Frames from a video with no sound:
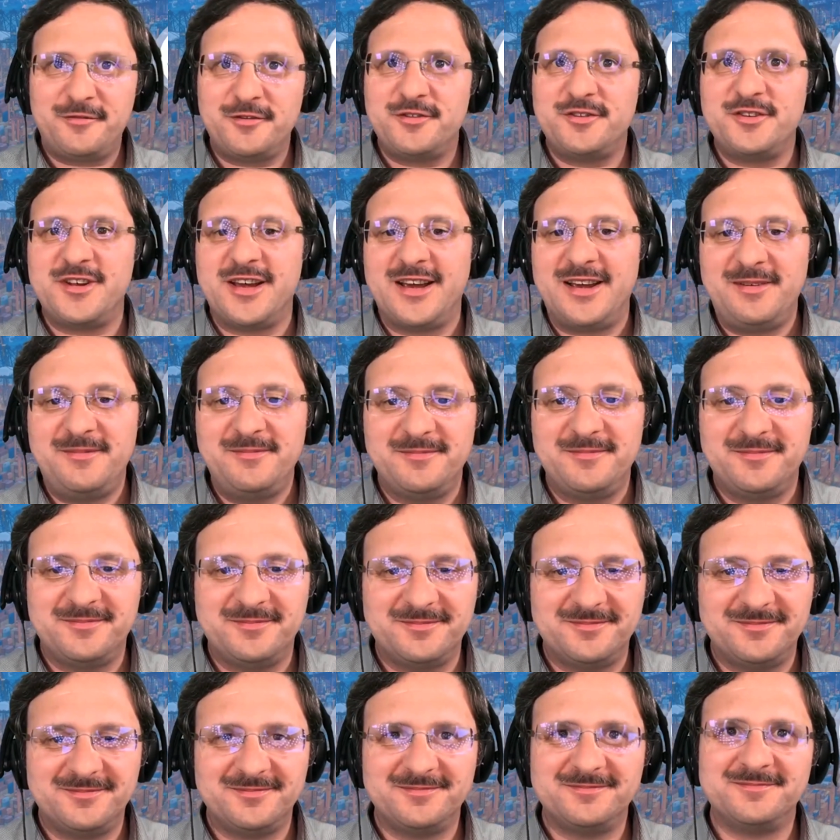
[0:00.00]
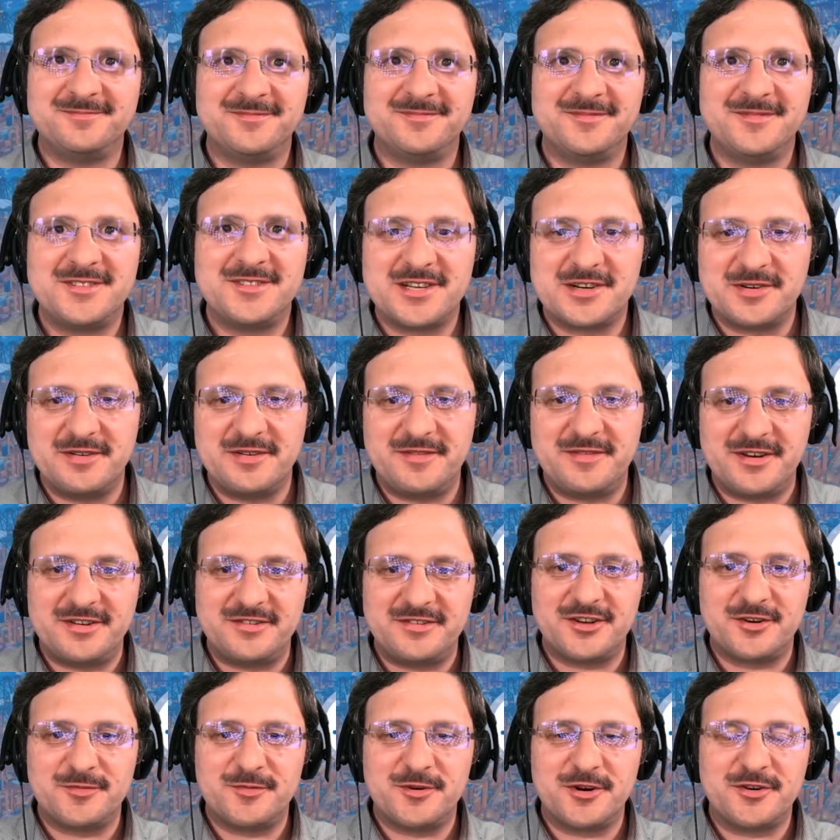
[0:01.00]
today. So if there's
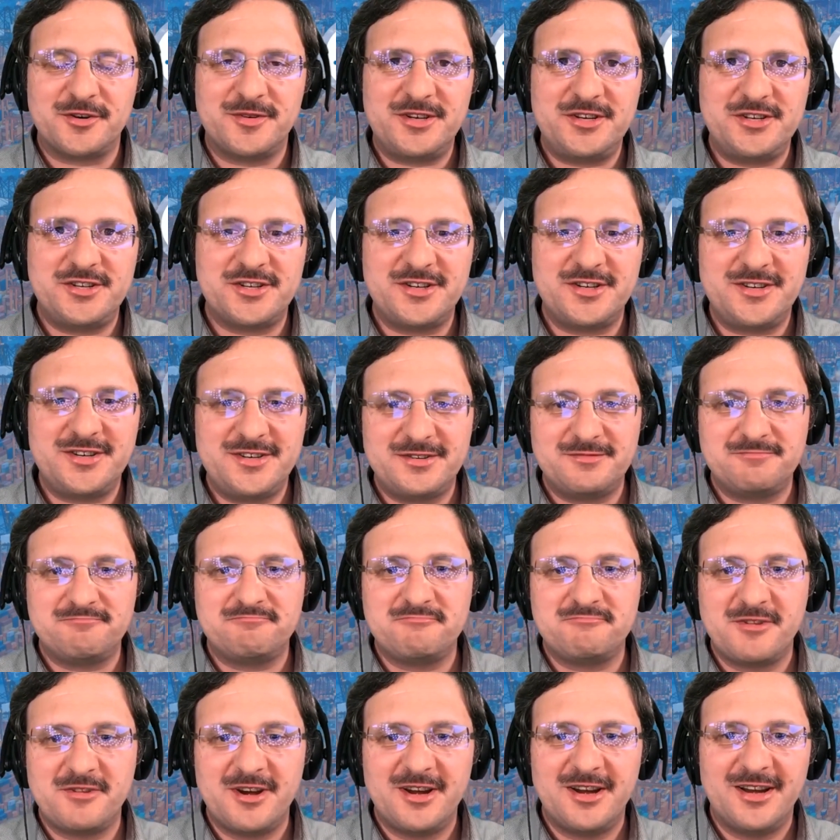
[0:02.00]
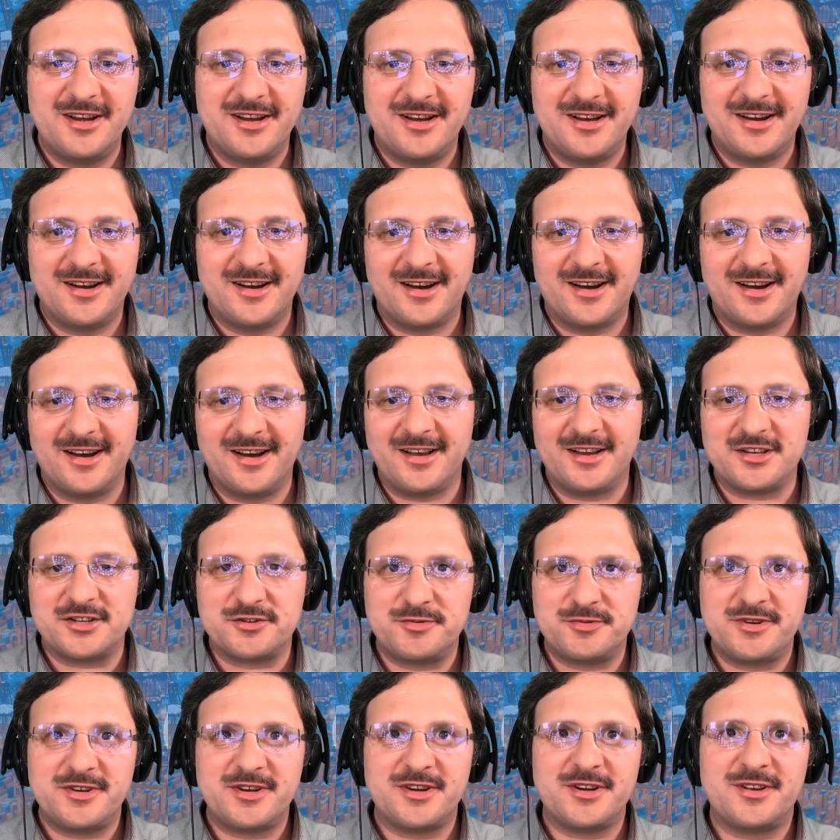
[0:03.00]
no more questions, I guess
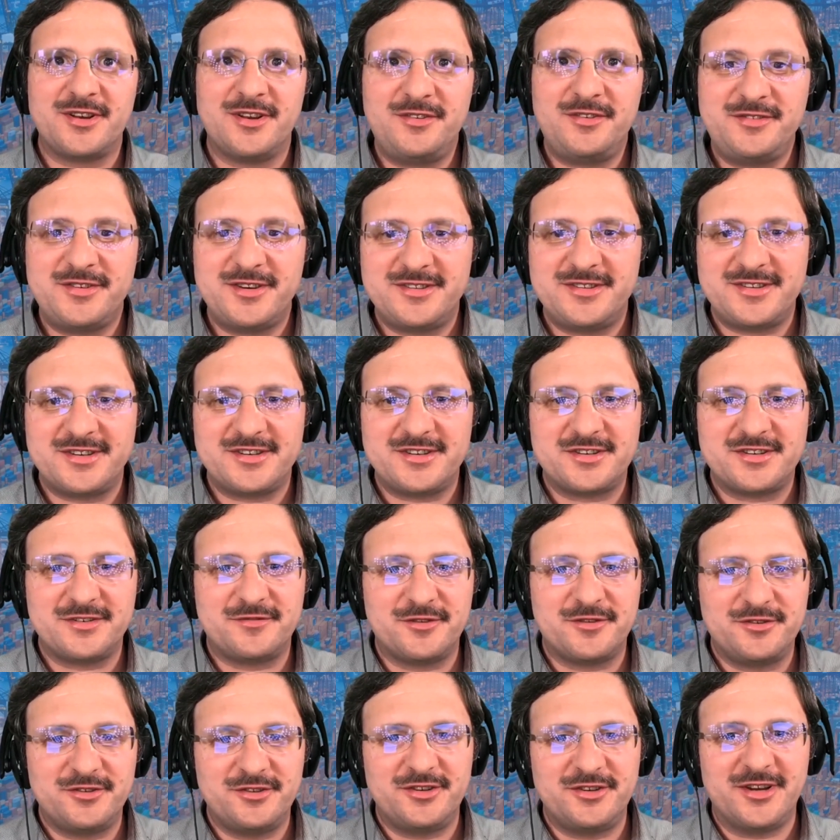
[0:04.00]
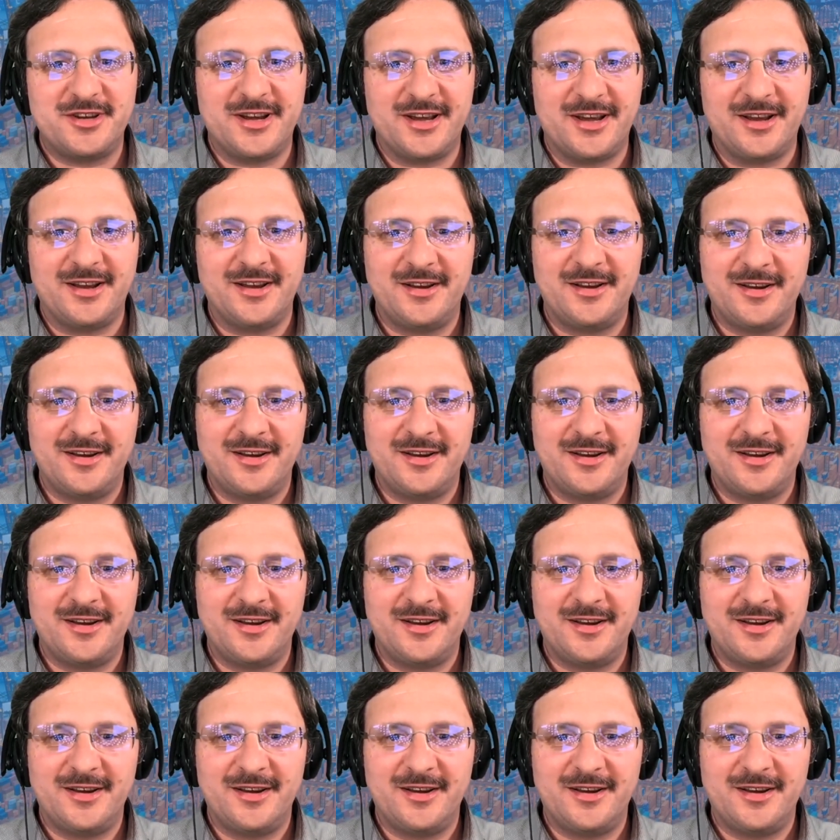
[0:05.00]
we can close that session for today.